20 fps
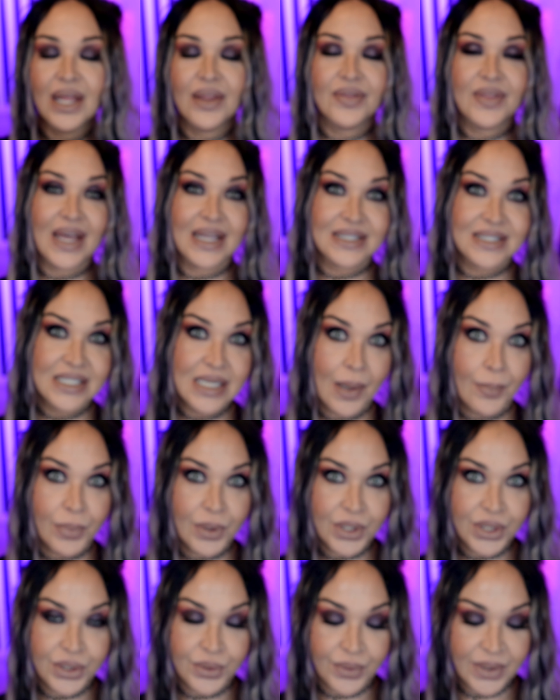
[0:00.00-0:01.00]
That's number
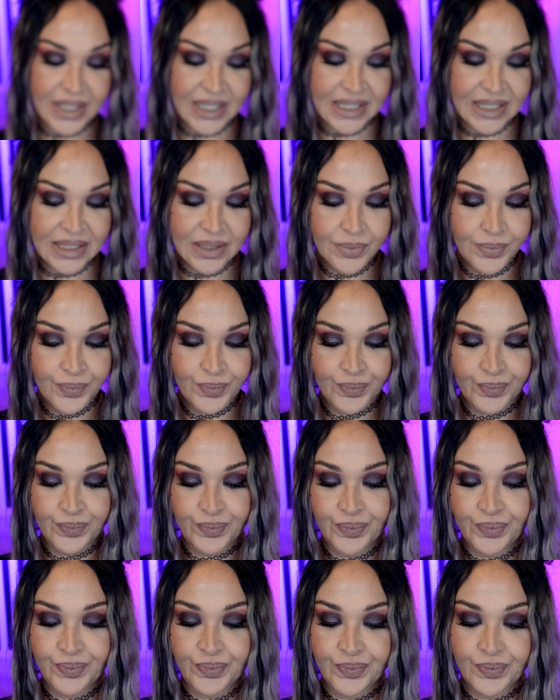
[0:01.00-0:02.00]
3.
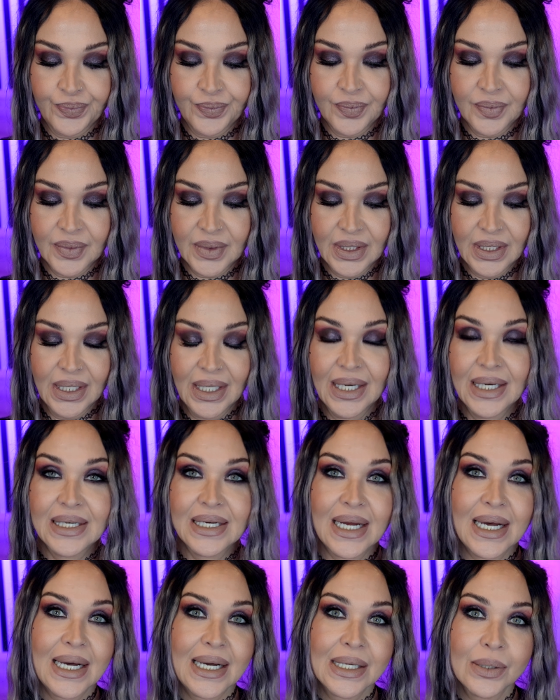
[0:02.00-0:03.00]

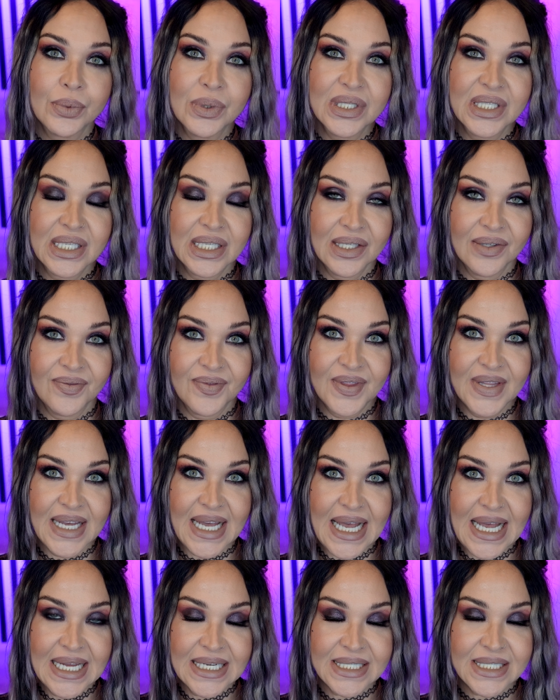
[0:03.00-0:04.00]
And I would give
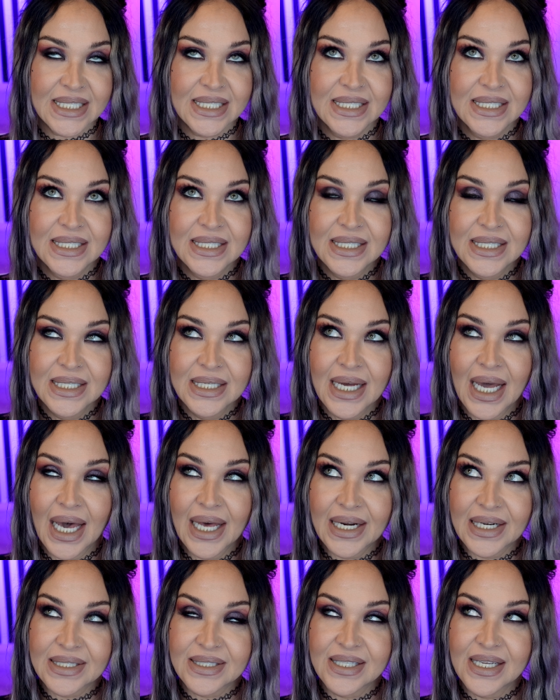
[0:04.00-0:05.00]
that,
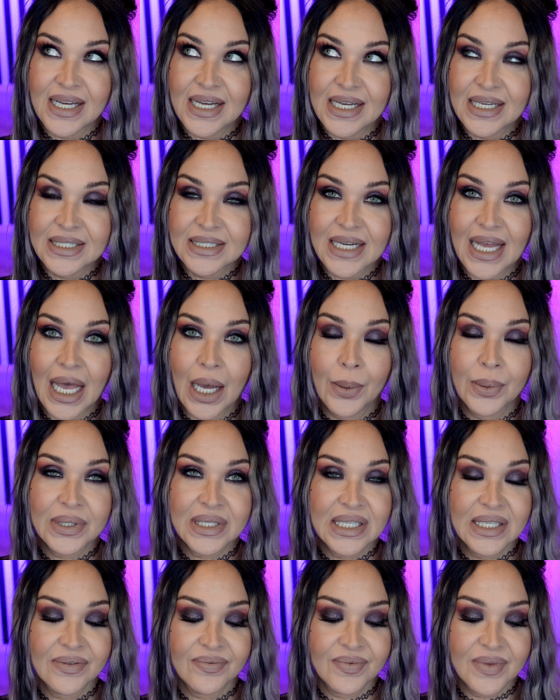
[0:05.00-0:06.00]
out of 10, I would
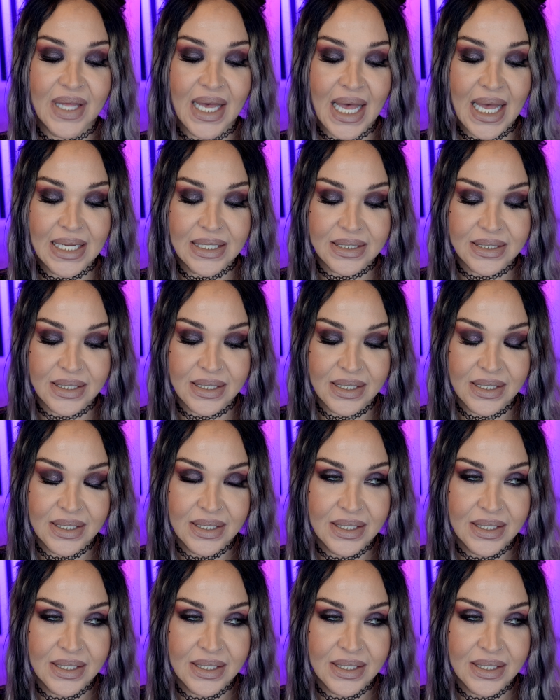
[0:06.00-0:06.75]
give that